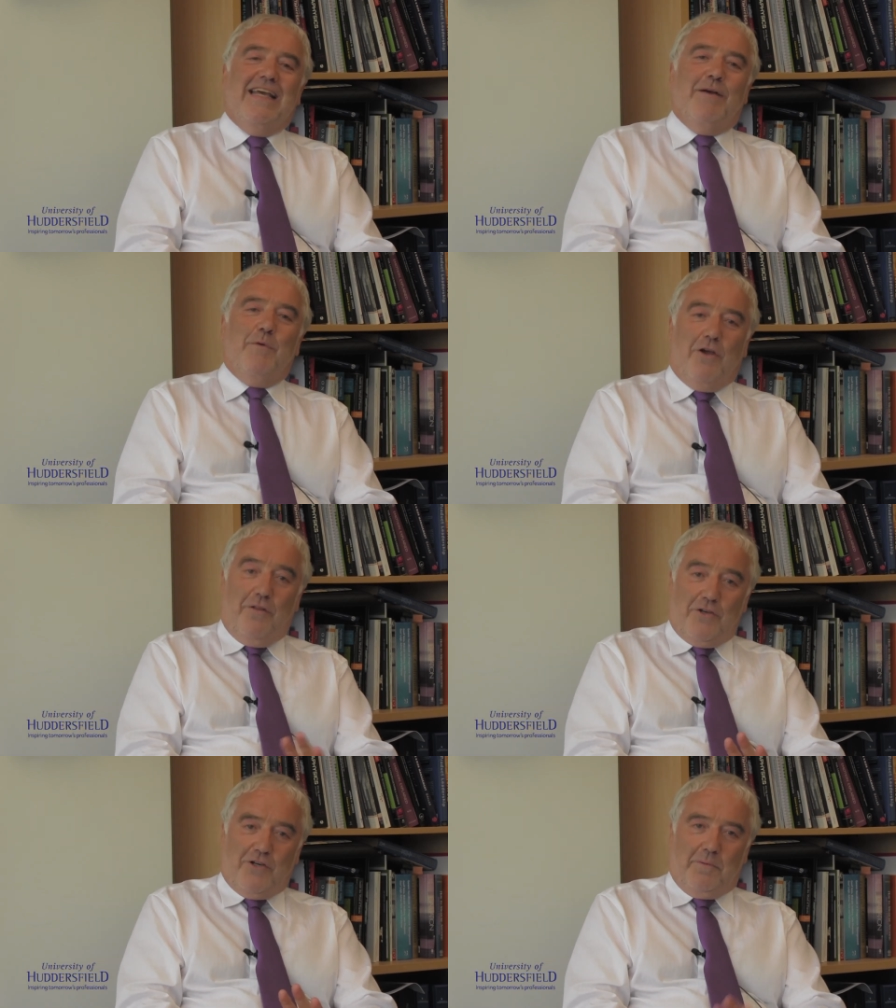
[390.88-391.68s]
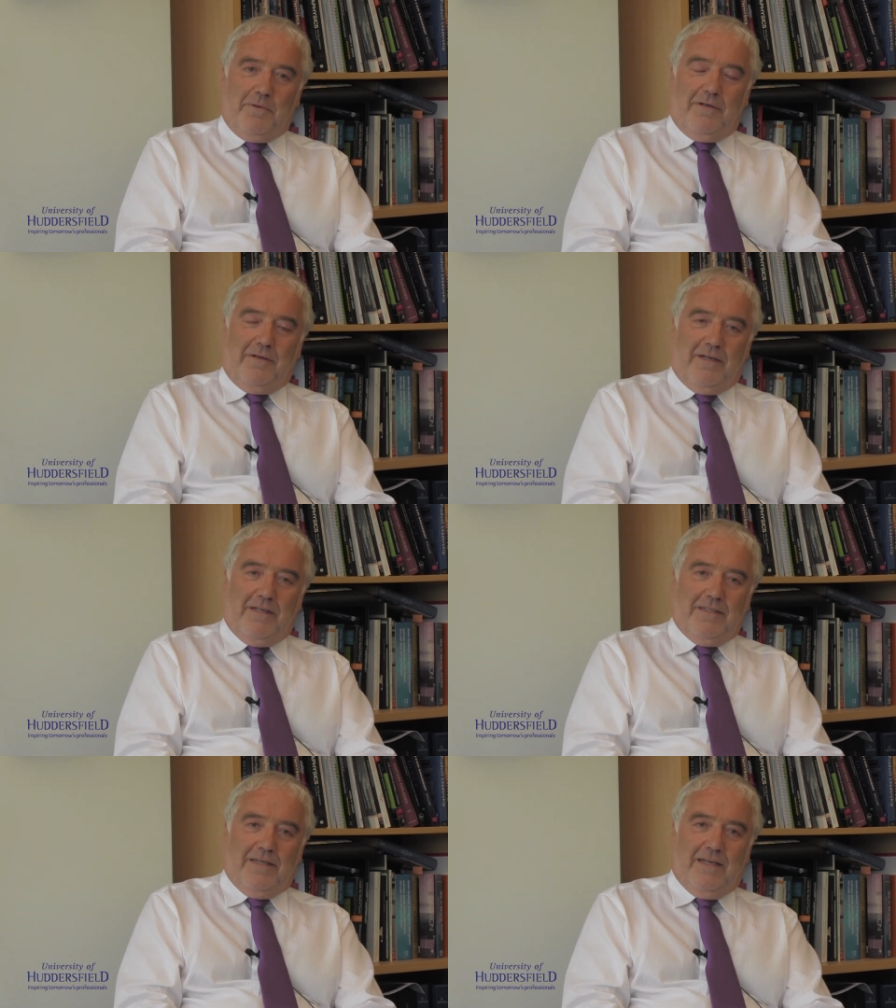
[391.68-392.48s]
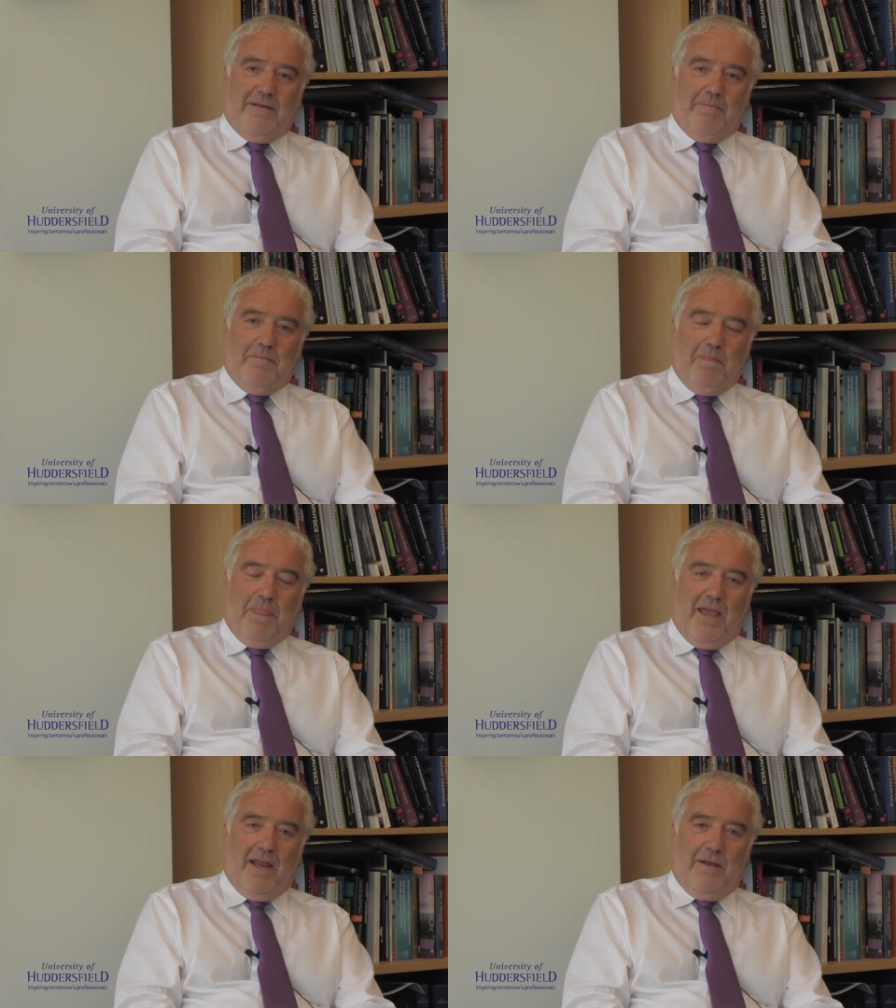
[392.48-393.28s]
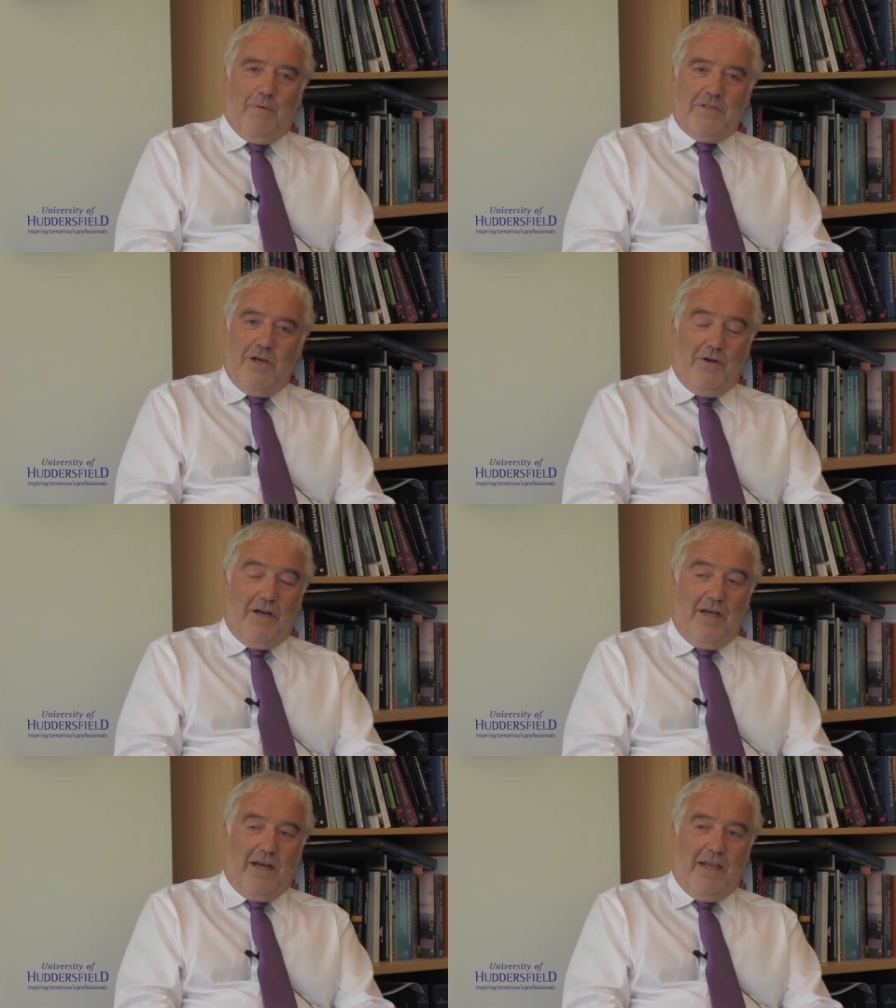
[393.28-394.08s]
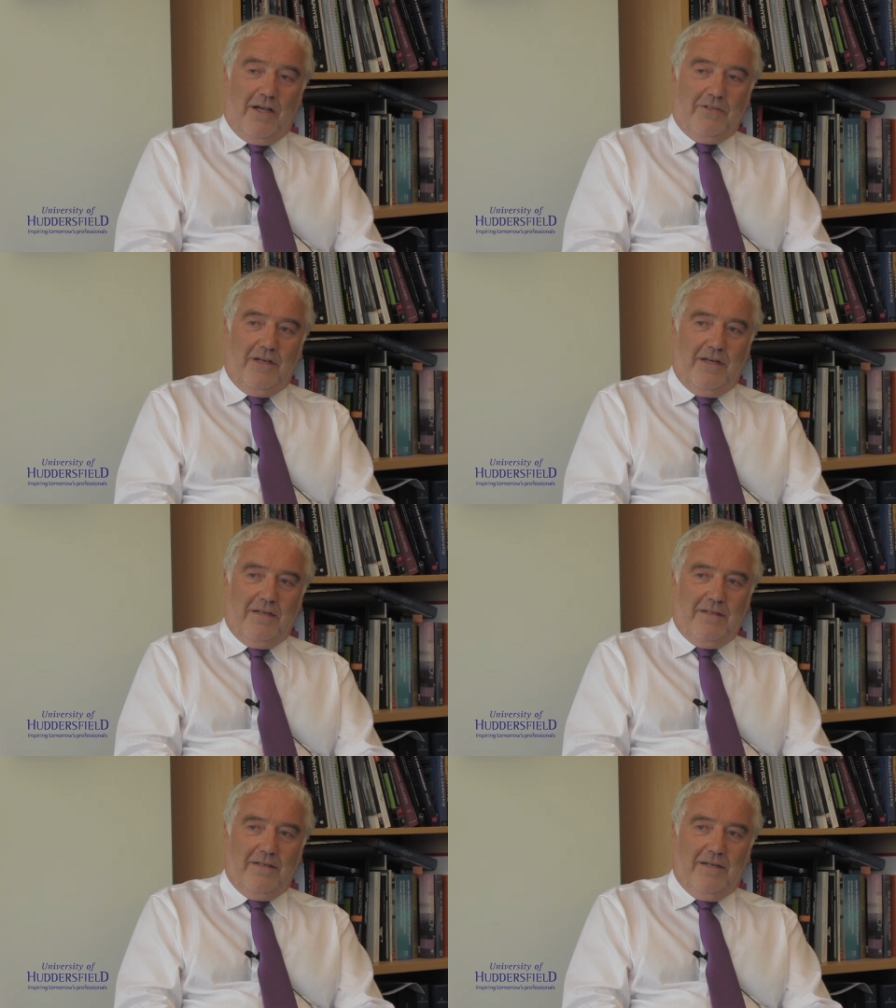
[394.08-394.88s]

We got the job, right? And there wasn't a great deal of cash in it.